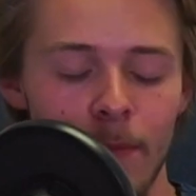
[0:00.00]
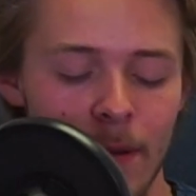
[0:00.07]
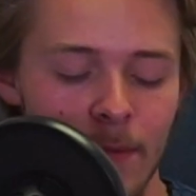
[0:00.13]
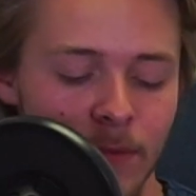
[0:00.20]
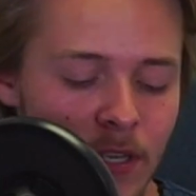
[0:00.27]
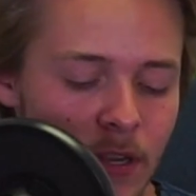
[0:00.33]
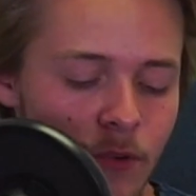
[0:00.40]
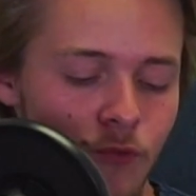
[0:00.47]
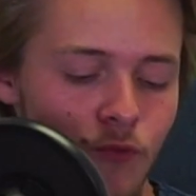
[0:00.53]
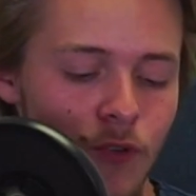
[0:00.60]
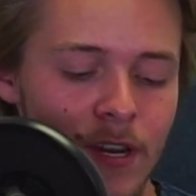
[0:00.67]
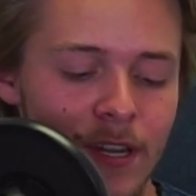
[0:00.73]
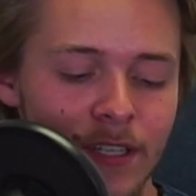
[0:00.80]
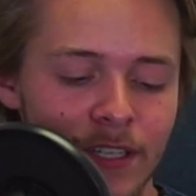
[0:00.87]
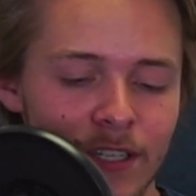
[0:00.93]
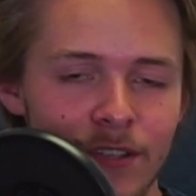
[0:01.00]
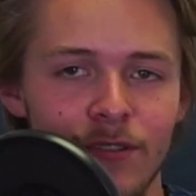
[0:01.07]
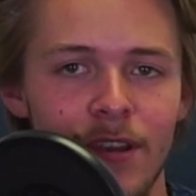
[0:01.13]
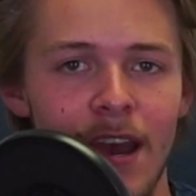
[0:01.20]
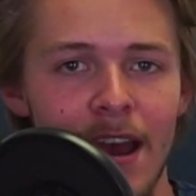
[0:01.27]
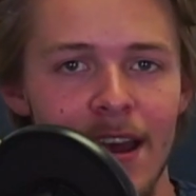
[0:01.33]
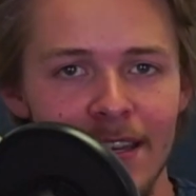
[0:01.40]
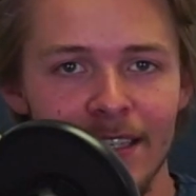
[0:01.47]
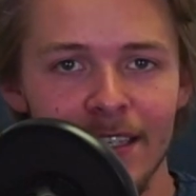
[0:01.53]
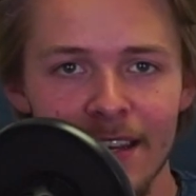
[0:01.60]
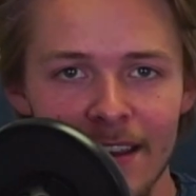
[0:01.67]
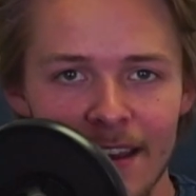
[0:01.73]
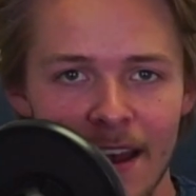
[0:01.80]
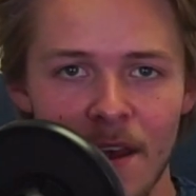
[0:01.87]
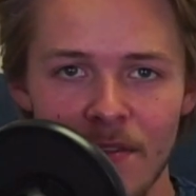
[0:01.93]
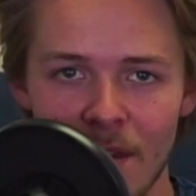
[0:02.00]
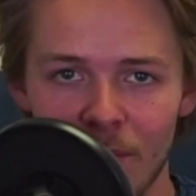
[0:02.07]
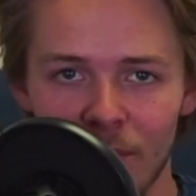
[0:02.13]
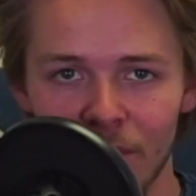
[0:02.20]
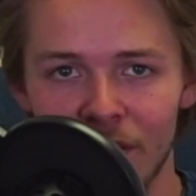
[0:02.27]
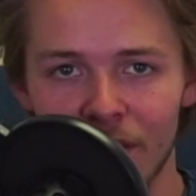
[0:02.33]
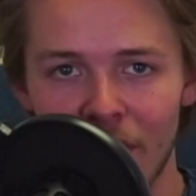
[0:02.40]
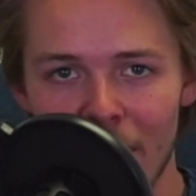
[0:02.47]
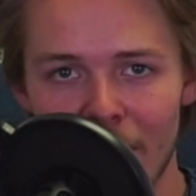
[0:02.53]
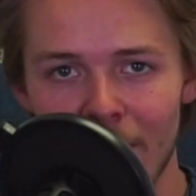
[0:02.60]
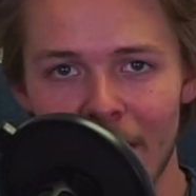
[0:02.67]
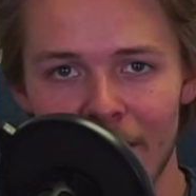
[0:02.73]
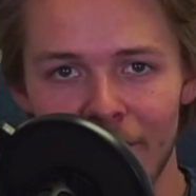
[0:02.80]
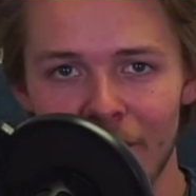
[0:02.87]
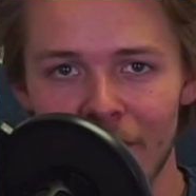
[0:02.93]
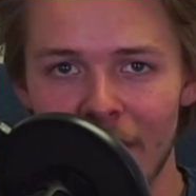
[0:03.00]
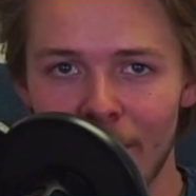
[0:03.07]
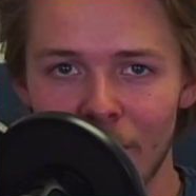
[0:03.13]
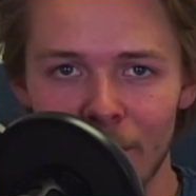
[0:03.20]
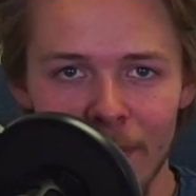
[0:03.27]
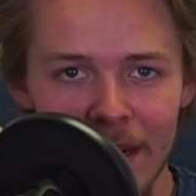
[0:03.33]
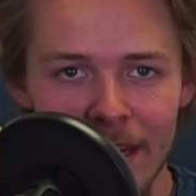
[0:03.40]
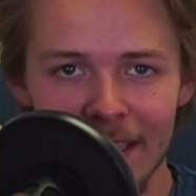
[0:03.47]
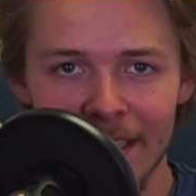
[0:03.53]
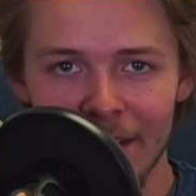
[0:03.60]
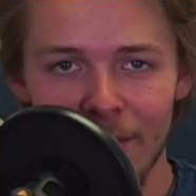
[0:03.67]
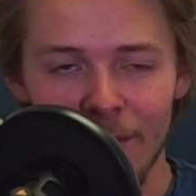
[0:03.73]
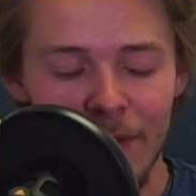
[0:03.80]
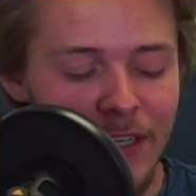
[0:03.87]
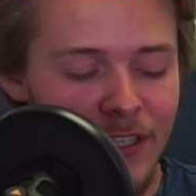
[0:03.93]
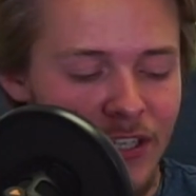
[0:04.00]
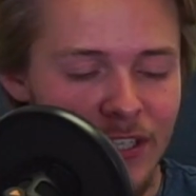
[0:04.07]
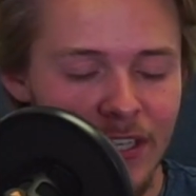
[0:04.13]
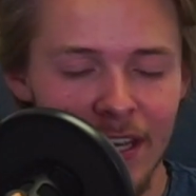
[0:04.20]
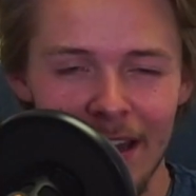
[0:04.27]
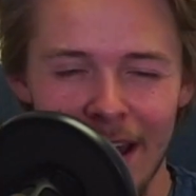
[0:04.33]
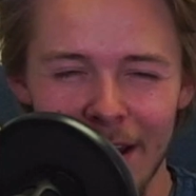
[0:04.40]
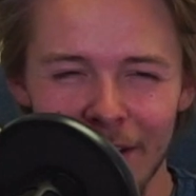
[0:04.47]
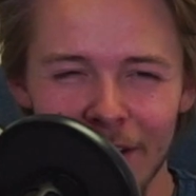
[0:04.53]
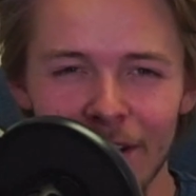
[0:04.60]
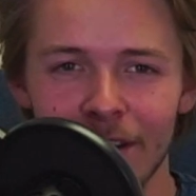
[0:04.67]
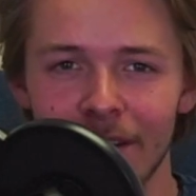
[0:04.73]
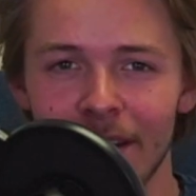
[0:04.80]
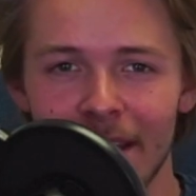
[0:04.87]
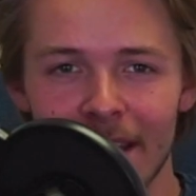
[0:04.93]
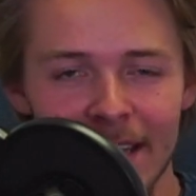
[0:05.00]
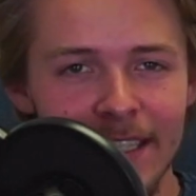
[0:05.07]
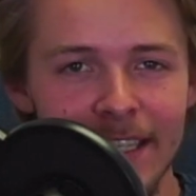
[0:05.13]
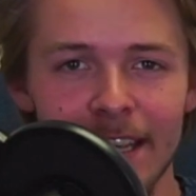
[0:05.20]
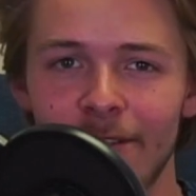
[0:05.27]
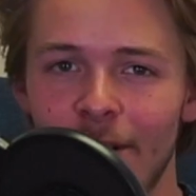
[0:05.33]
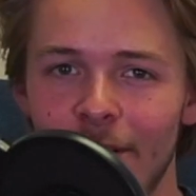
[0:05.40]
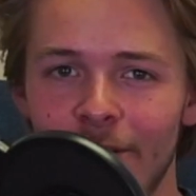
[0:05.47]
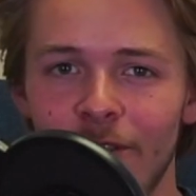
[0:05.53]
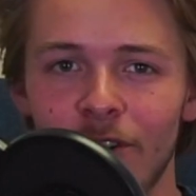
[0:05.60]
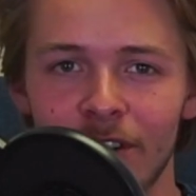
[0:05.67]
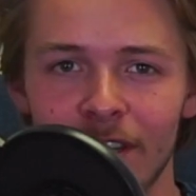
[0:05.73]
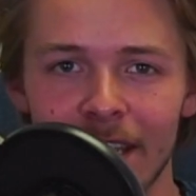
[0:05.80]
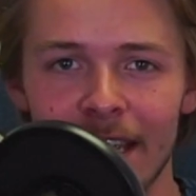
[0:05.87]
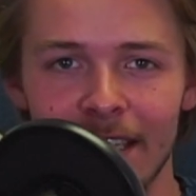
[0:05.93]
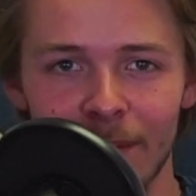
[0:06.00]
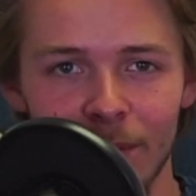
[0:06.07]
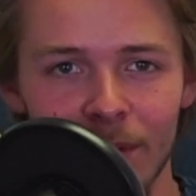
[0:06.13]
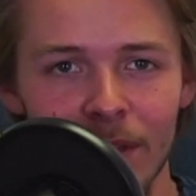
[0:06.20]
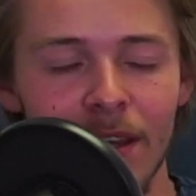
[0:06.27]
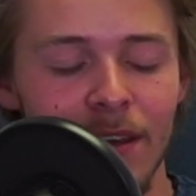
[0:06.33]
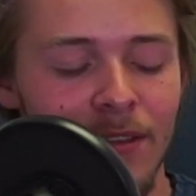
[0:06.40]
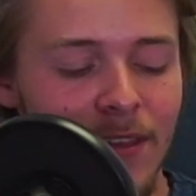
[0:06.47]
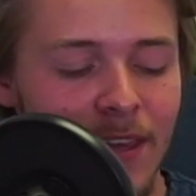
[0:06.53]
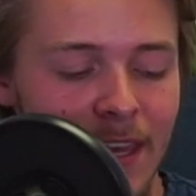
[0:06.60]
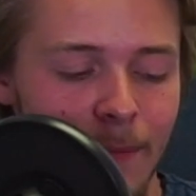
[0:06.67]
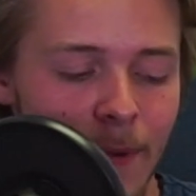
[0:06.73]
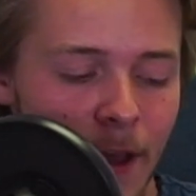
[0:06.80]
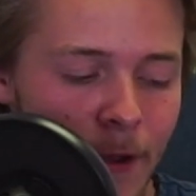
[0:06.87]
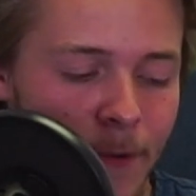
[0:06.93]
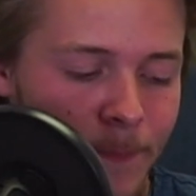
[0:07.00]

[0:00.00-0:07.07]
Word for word: I'm just going to read it to you guys, and then we'll just talk about it for a couple minutes. And hopefully it's just a good devo for you today, something to think about.